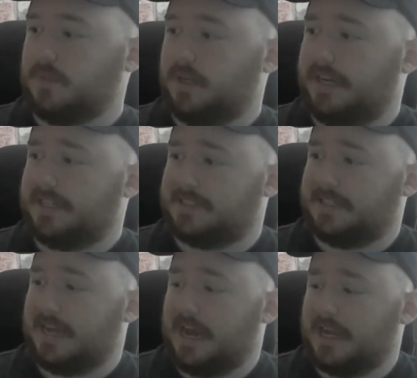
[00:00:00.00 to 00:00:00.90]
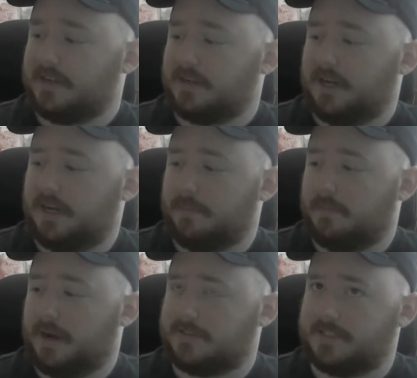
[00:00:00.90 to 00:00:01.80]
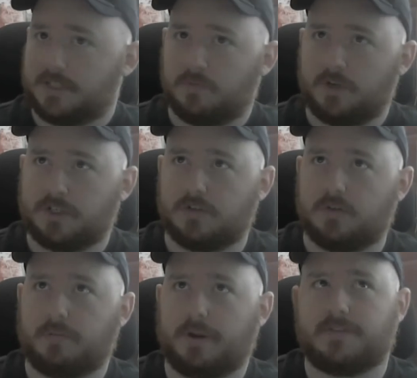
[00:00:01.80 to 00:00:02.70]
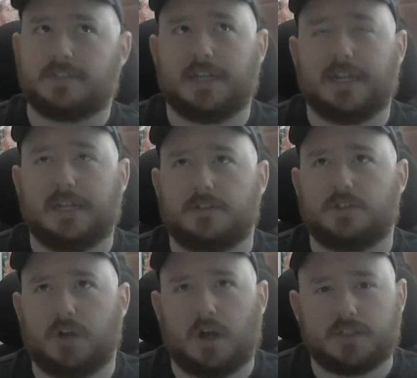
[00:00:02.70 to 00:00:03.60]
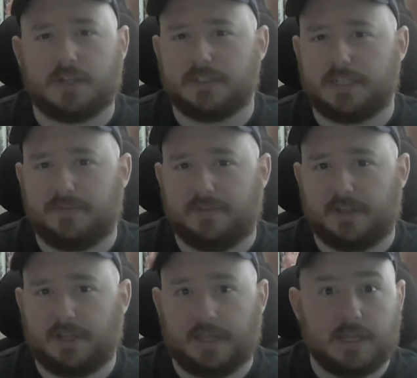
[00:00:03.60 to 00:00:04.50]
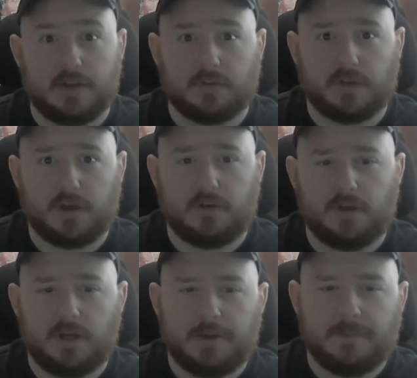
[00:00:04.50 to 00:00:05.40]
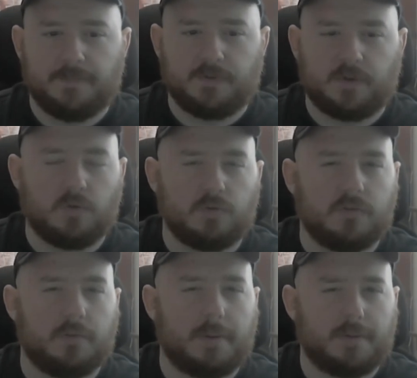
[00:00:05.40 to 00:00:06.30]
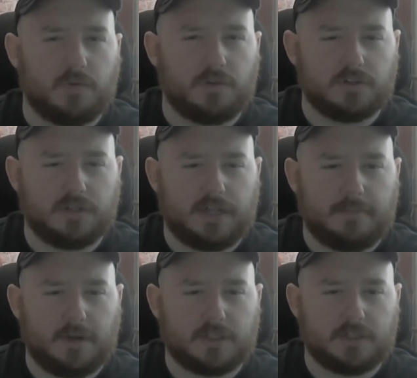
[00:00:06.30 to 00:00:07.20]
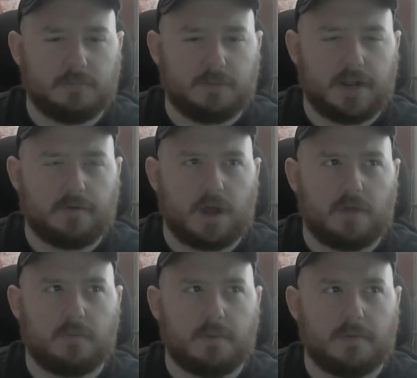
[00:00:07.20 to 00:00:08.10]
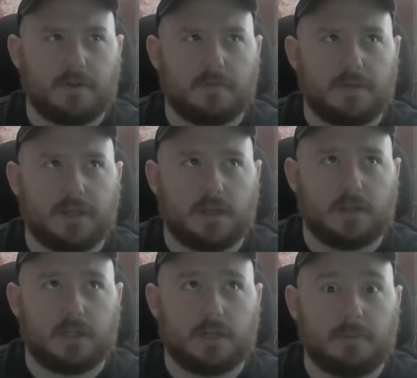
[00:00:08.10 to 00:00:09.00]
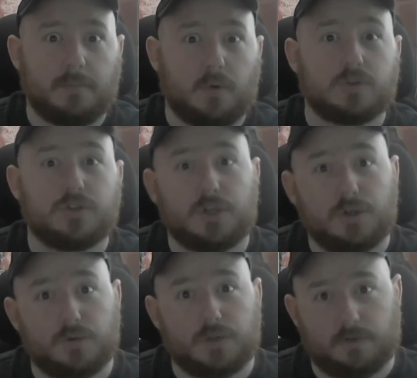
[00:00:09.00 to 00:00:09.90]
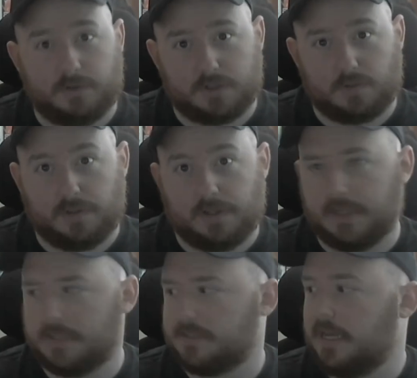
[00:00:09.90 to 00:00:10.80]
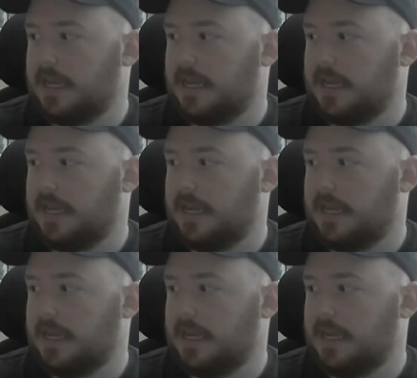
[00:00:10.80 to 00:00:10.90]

It's not, I've seen the original, but I've seen it in chunks on TV like years ago, so I don't really remember the original that much, but I remember there being a little bit more to the original one than this.